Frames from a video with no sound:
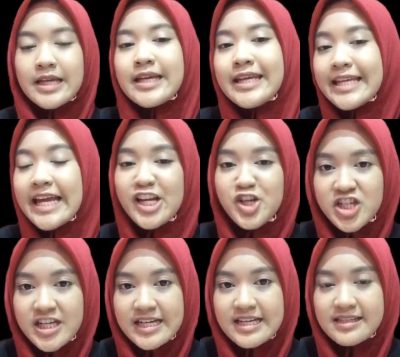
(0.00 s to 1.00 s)
In
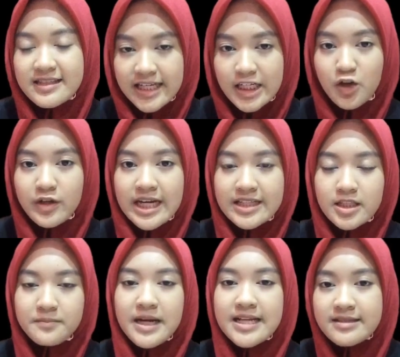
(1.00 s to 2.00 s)
addition, a study
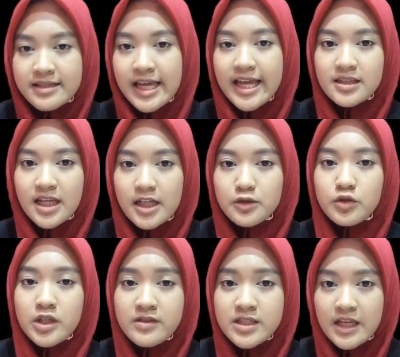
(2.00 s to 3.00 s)
conducted by Z et al.
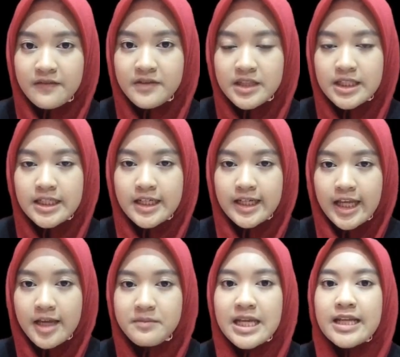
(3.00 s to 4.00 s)
2017
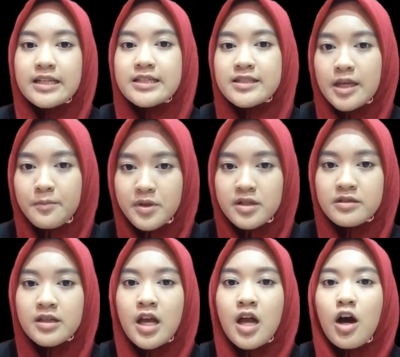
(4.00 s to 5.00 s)
claimed that the samples
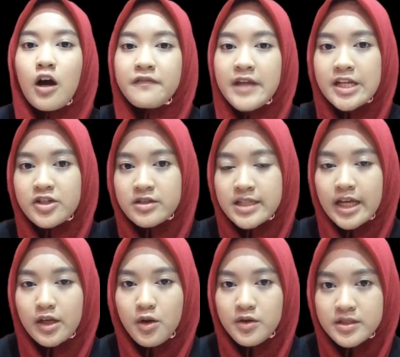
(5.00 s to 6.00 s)
of anthracite
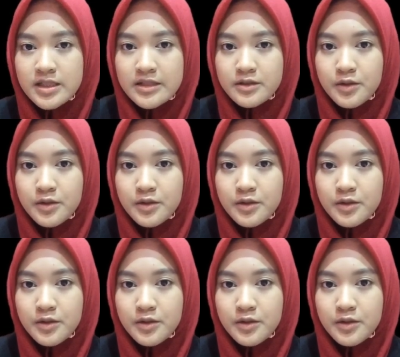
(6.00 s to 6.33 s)
oxidized